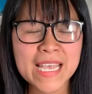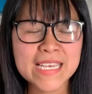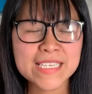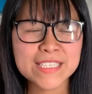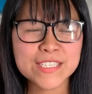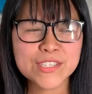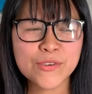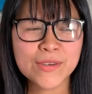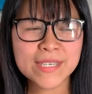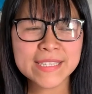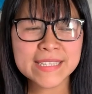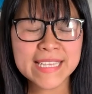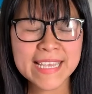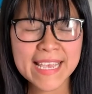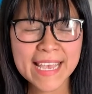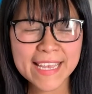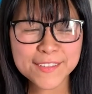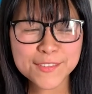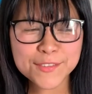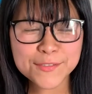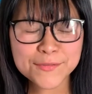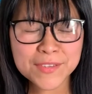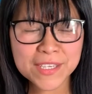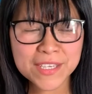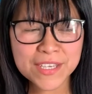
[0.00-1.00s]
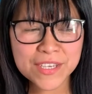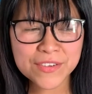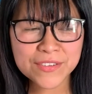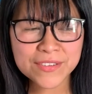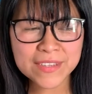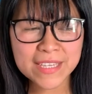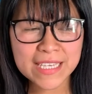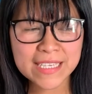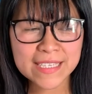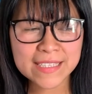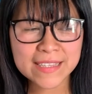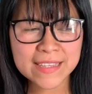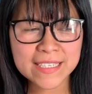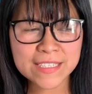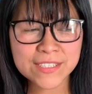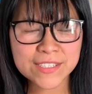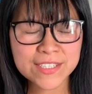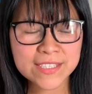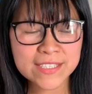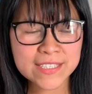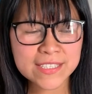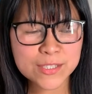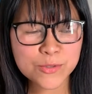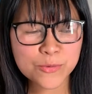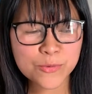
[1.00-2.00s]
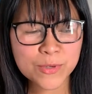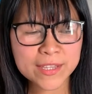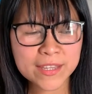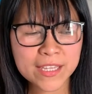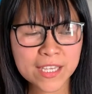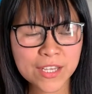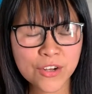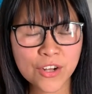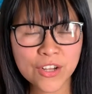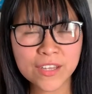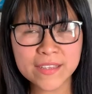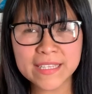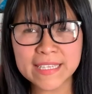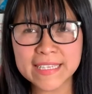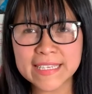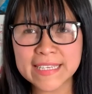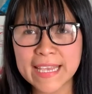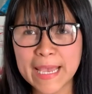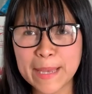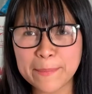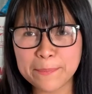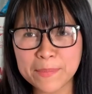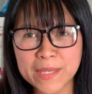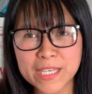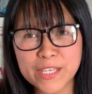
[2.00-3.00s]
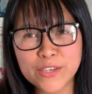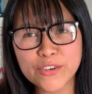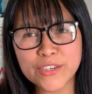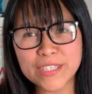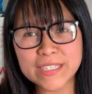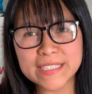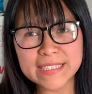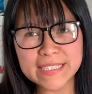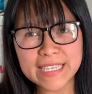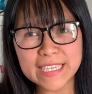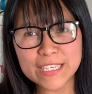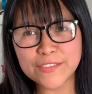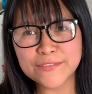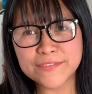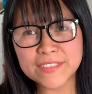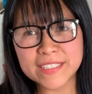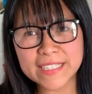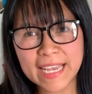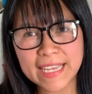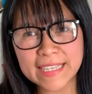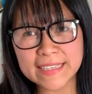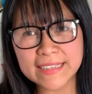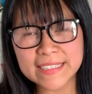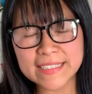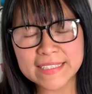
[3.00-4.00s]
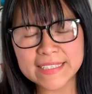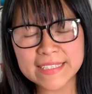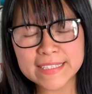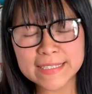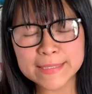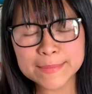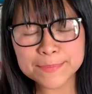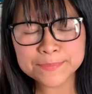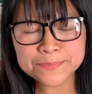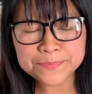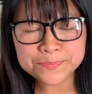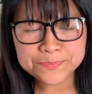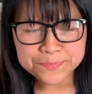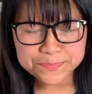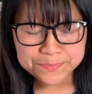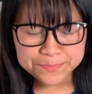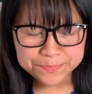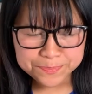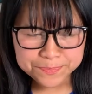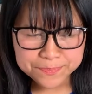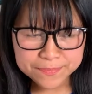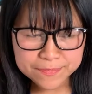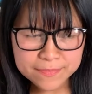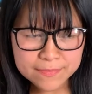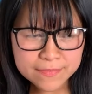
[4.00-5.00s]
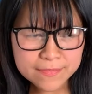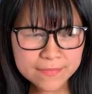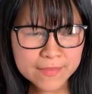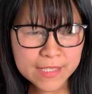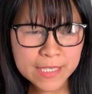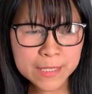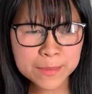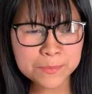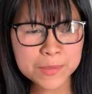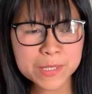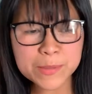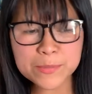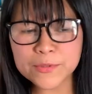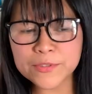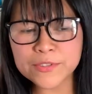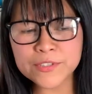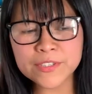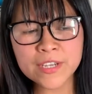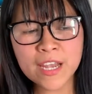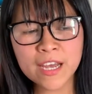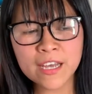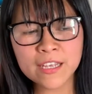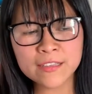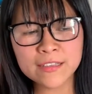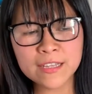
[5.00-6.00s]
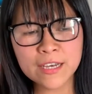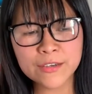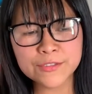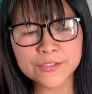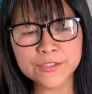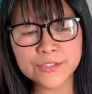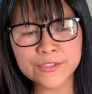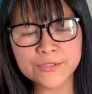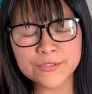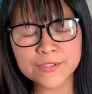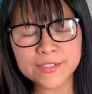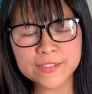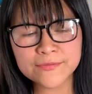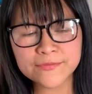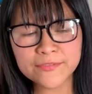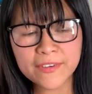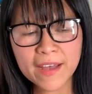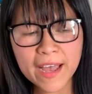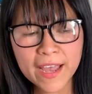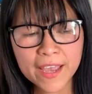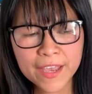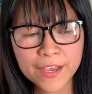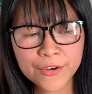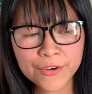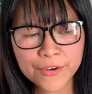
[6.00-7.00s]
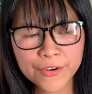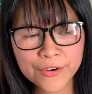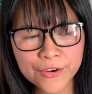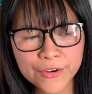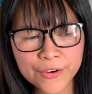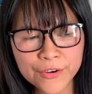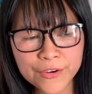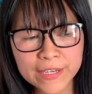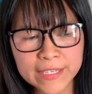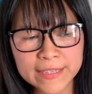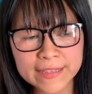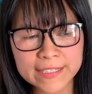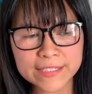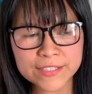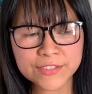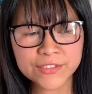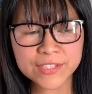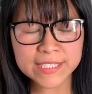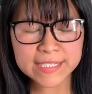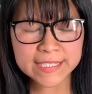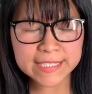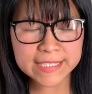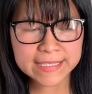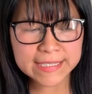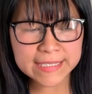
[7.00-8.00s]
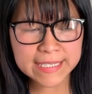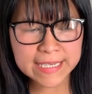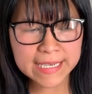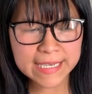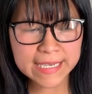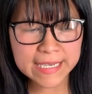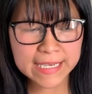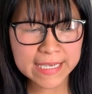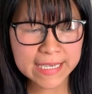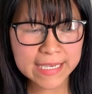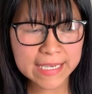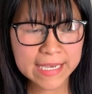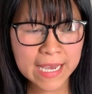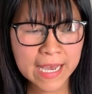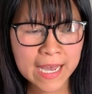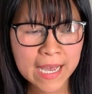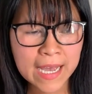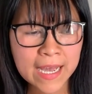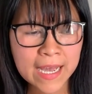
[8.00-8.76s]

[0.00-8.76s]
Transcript: So at the end of the year, there's this what they call the Nyepi, or the Day of Silence. People are not allowed to use fire, electricity,